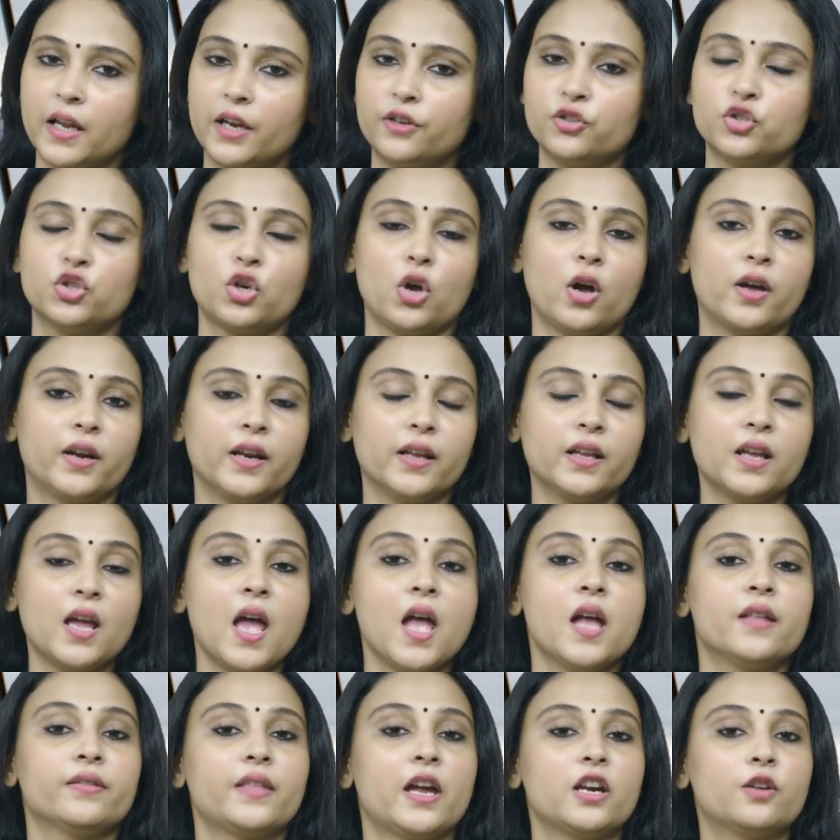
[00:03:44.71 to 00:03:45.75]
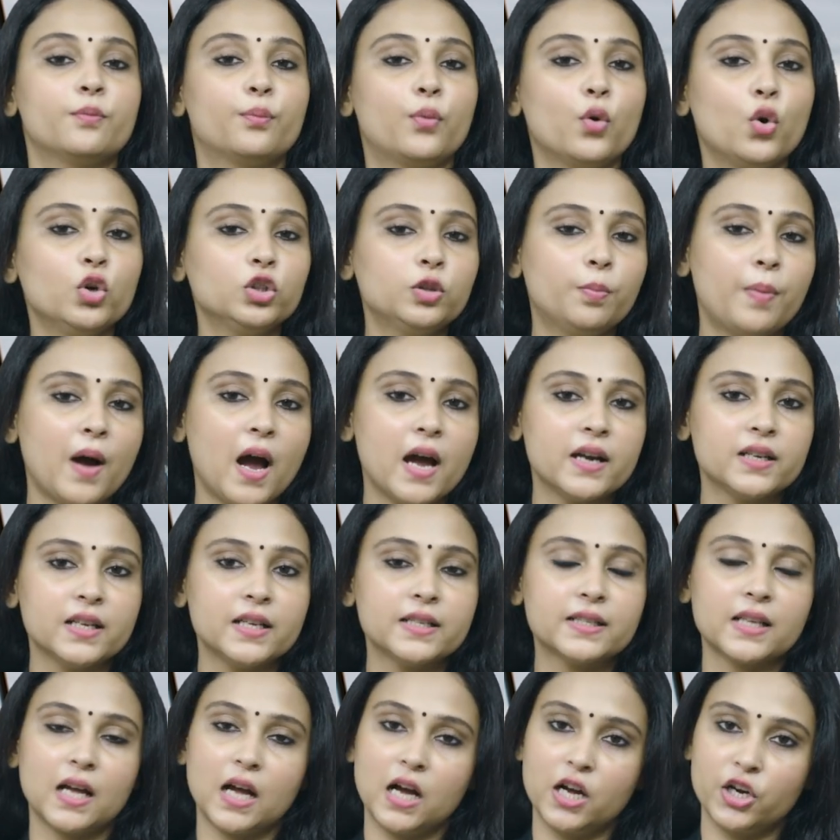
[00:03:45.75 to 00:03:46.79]
ensuring that both
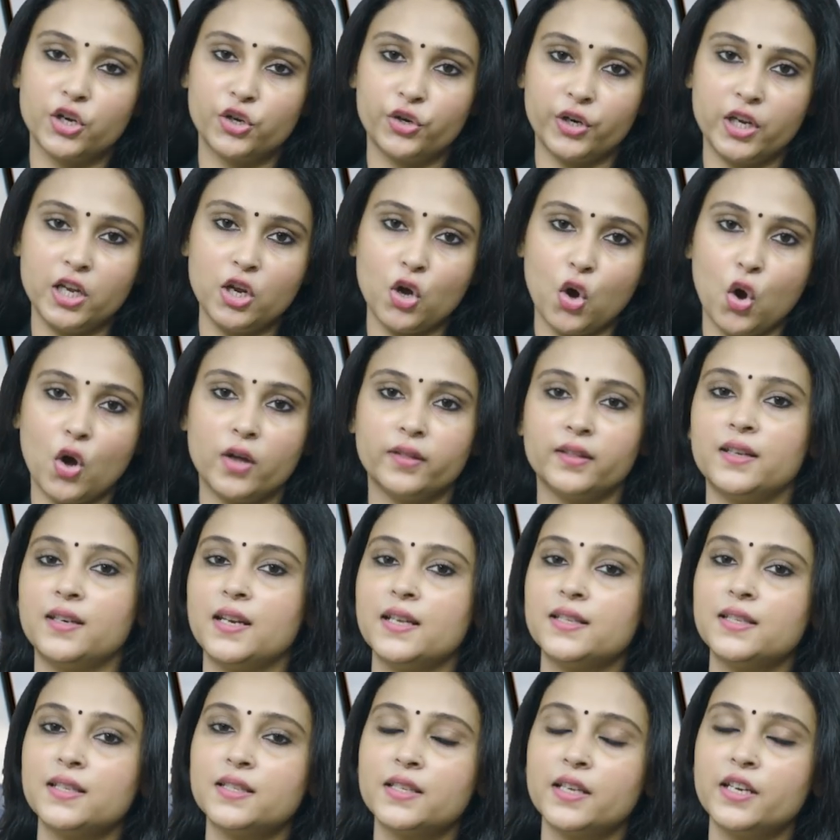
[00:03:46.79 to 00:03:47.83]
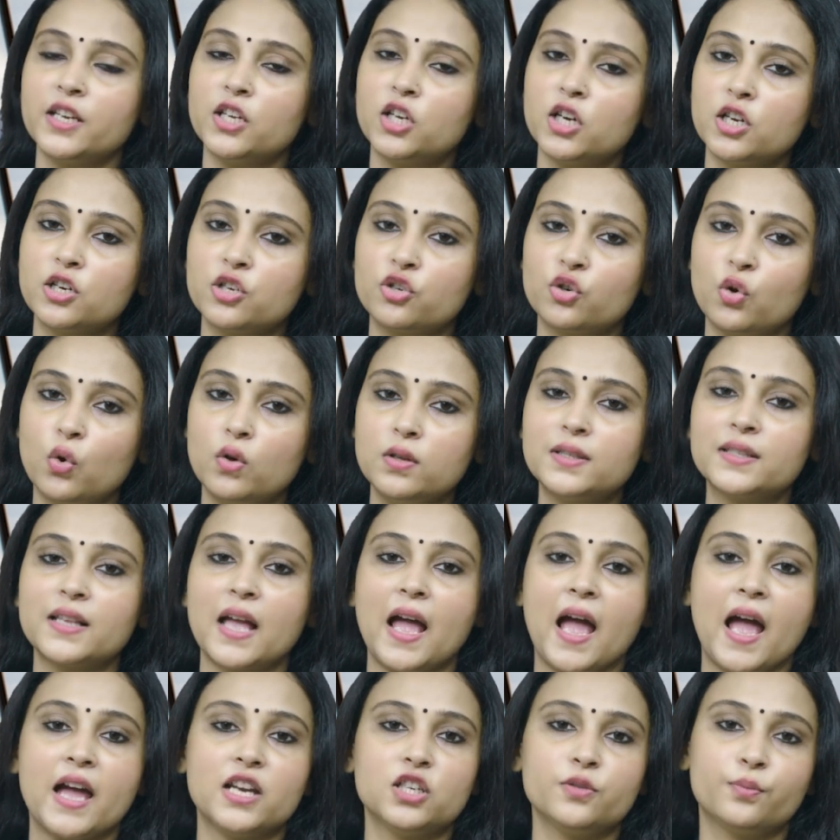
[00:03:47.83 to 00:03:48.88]
parties agree on the necessary controls
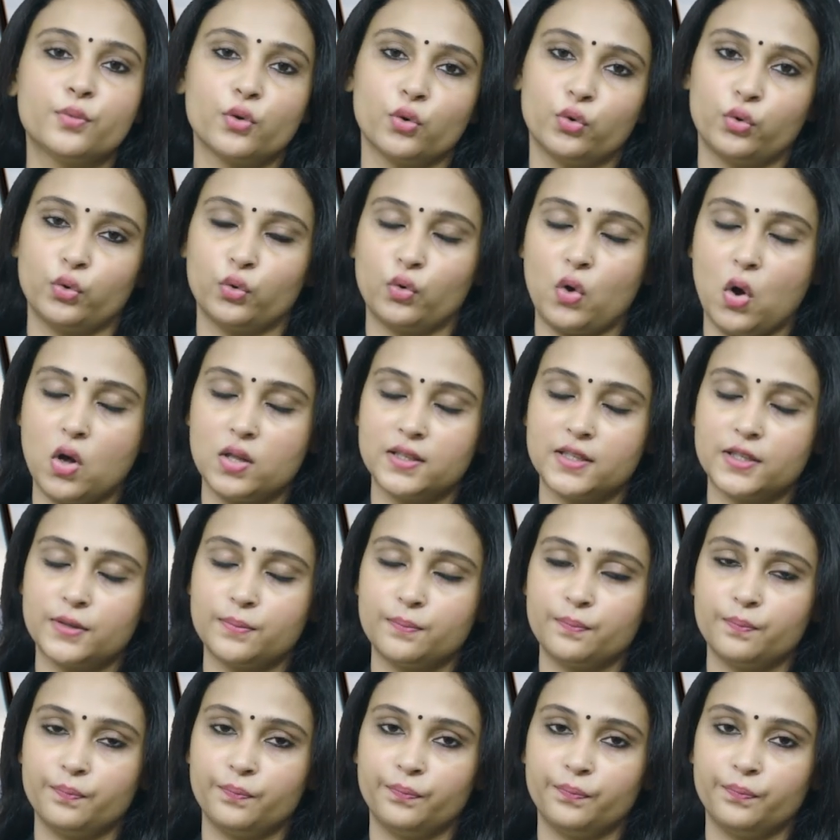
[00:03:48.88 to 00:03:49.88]
and protocols.